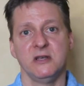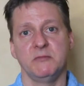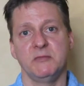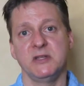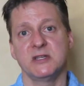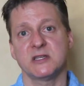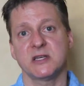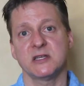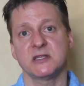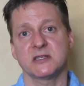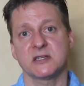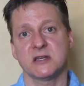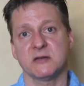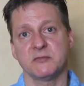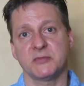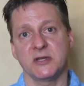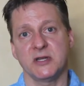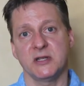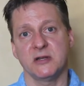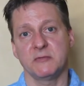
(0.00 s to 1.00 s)
mid-sized
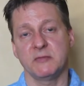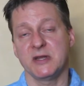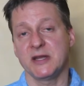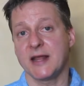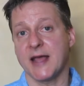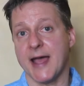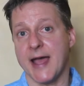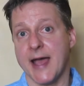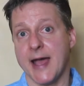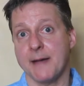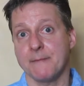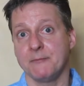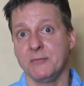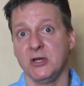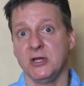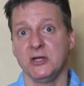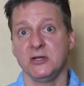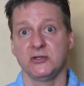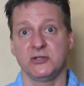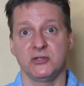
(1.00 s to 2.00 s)
company, or mid-cap
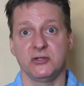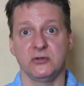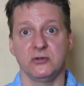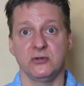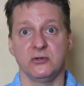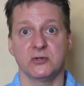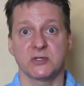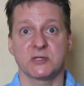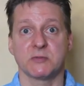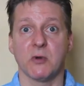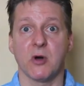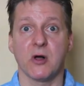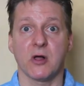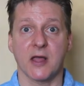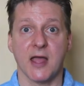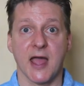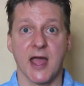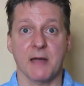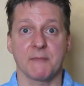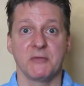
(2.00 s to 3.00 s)
to a
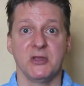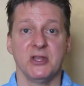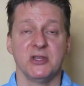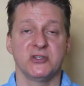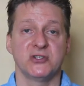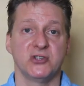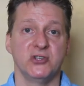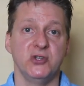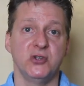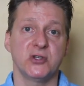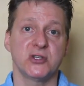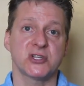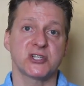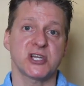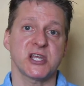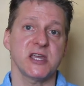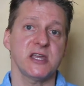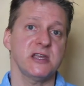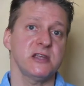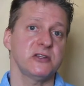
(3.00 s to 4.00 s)
small cap. So you can
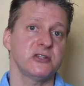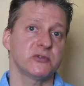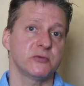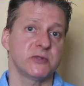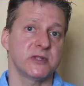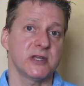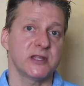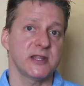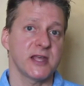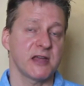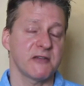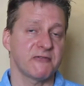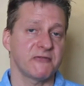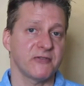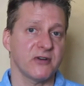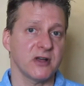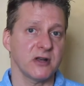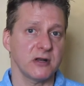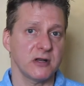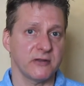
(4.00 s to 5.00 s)
change within that
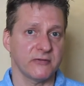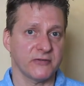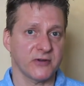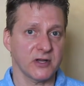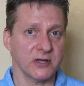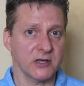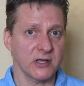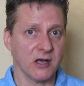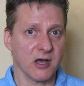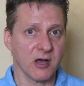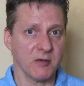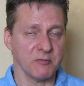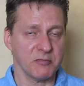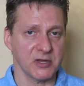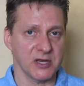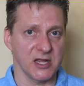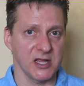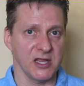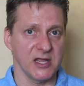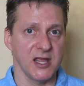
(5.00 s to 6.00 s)
fund
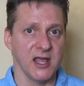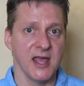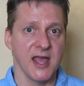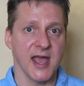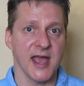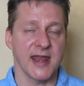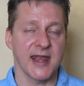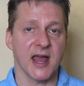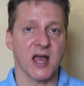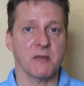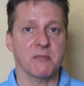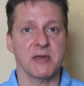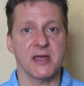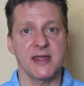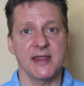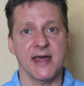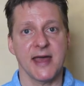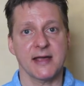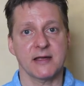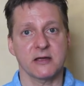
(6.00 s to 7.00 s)
company and not
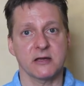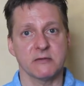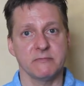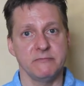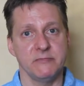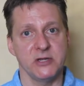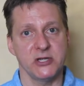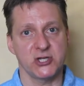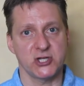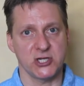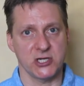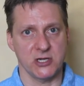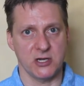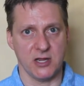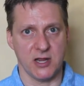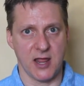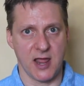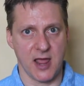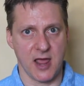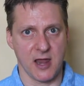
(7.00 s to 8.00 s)
pay that commission
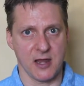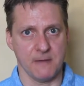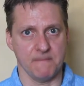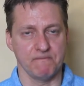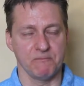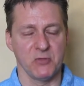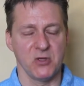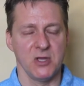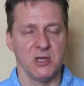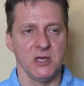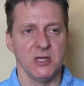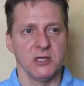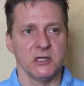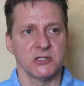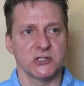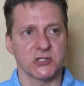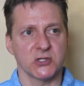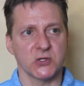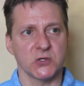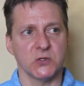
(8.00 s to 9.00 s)
again.
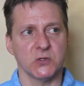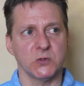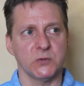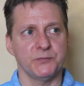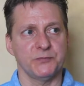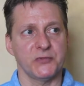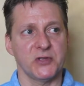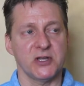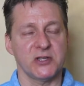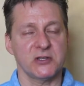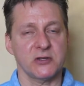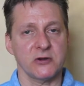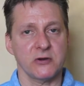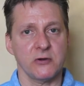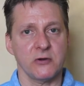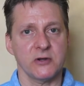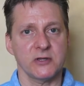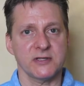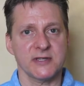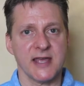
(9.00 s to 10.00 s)
So it
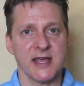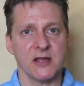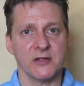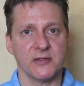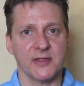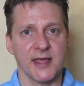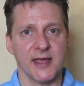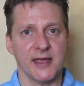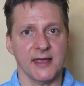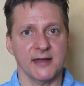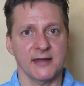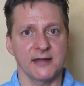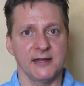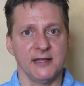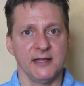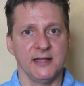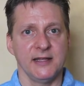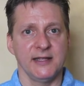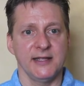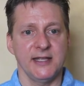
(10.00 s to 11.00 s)
turns out that
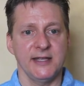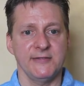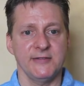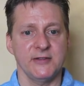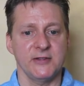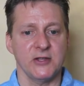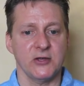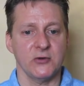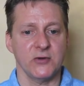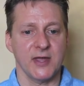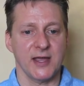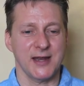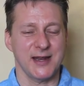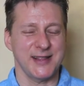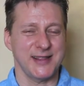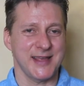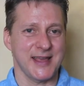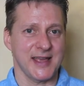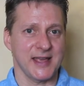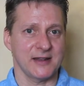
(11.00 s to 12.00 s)
even though
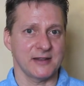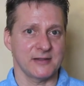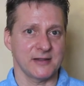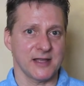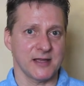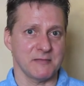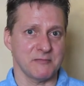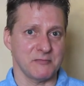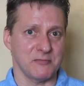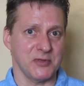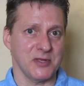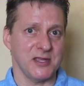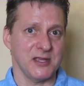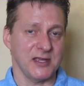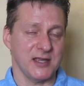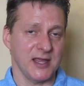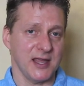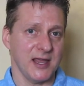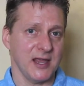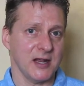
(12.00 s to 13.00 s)
getting that
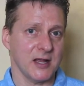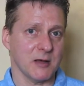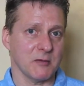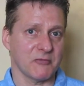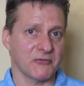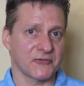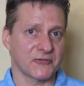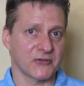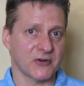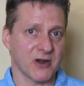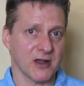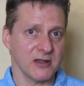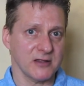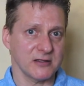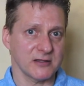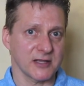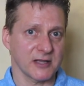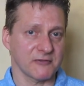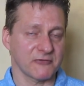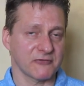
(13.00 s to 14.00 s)
big hit up
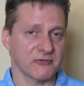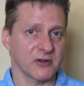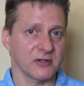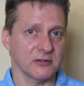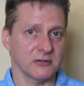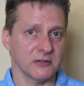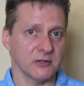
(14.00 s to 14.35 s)
front, that front